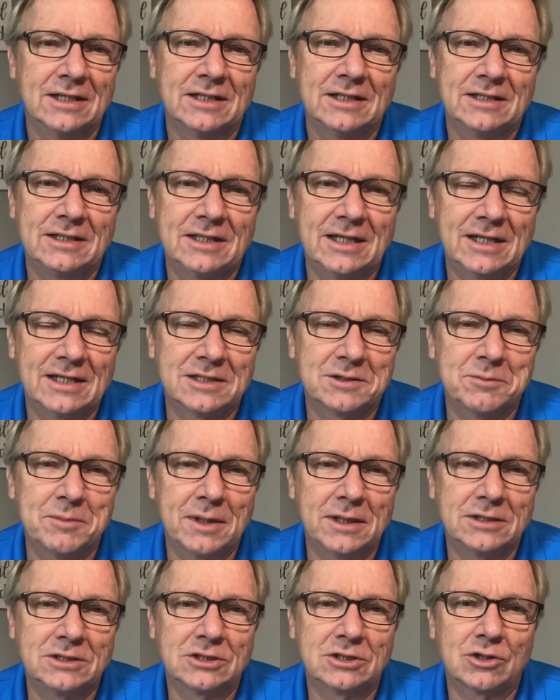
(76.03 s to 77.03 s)
get as
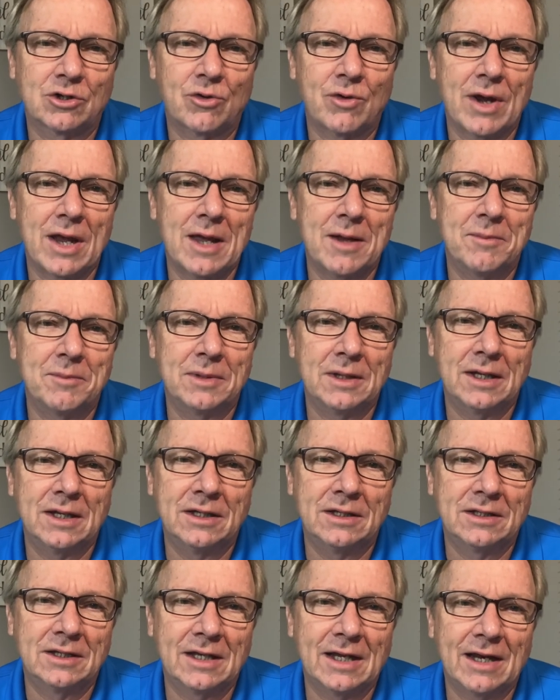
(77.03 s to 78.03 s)
much crammed
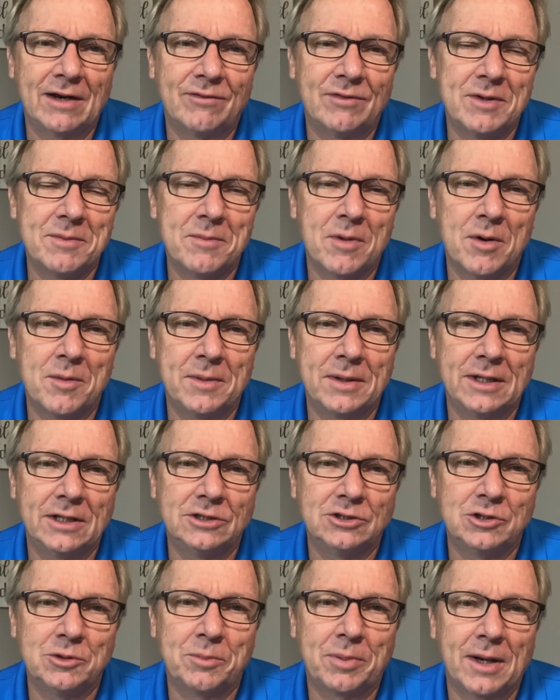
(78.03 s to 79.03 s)
into every moment
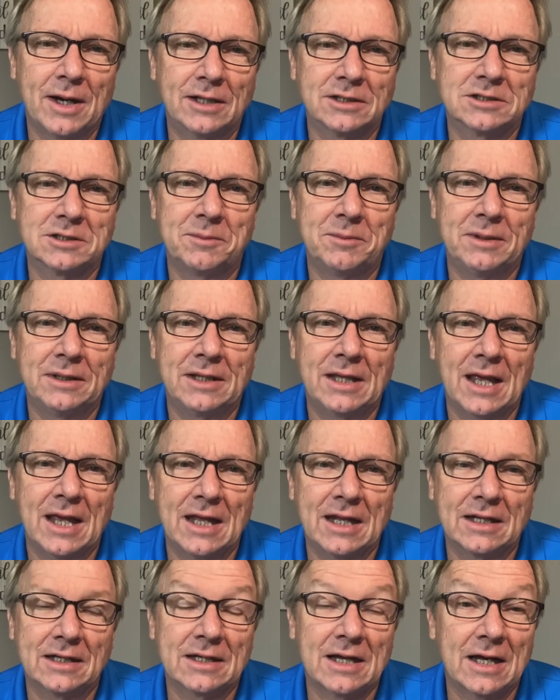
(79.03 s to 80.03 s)
as you possibly
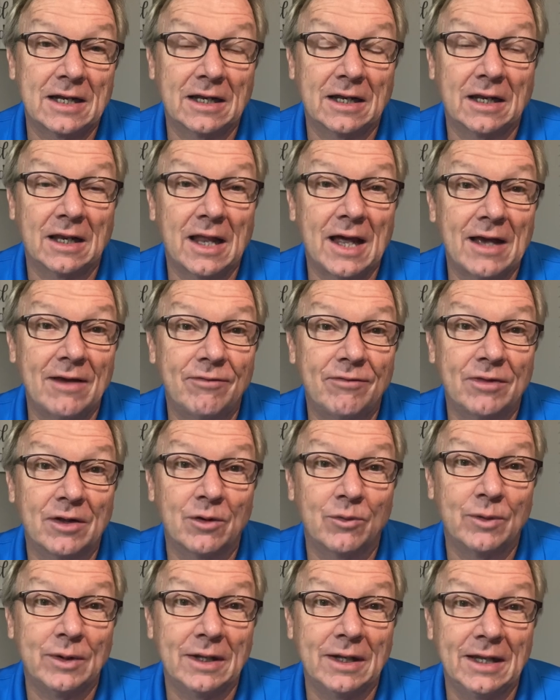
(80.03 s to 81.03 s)
can kind of life that
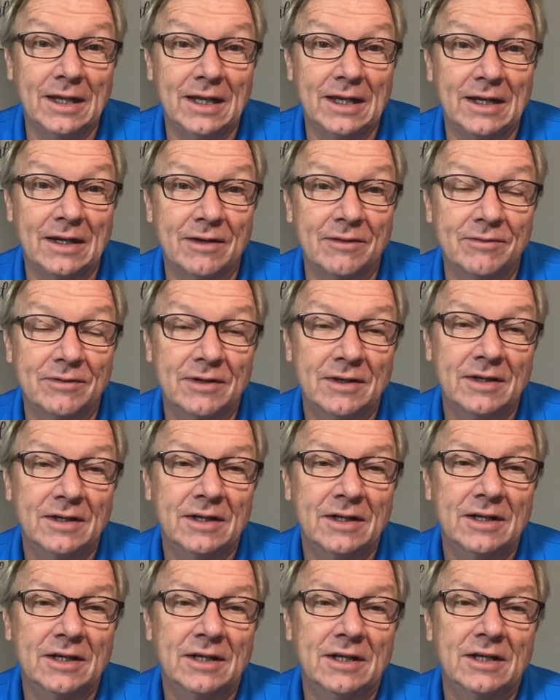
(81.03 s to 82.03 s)
we live.
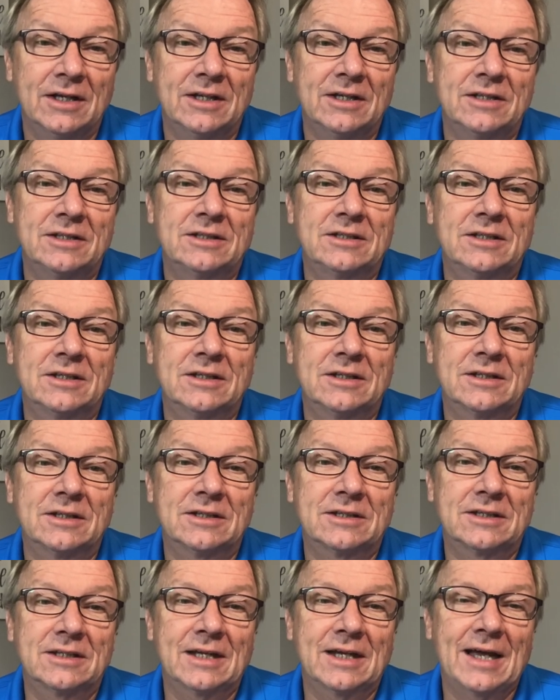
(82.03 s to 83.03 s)

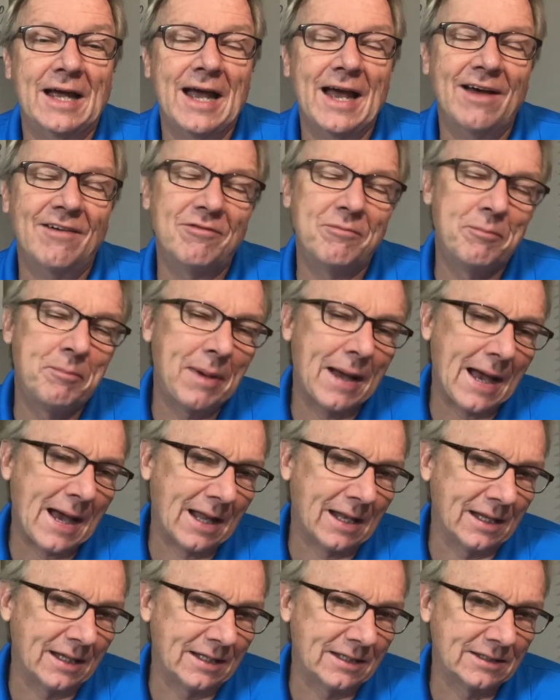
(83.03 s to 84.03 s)
To have
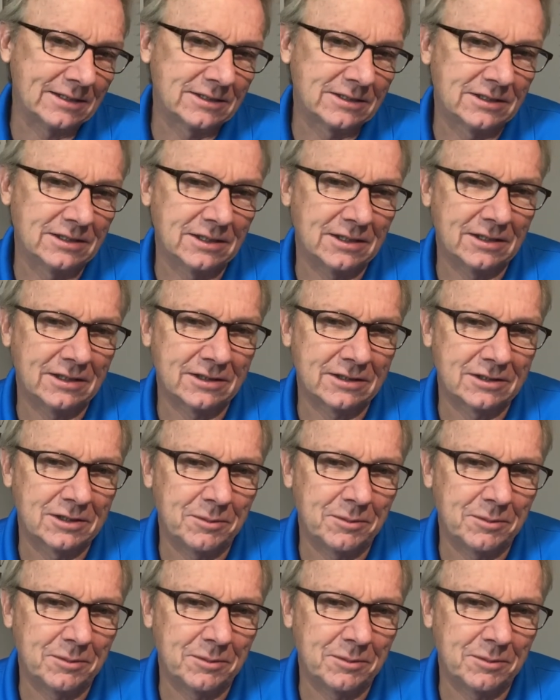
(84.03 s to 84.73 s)
balance, to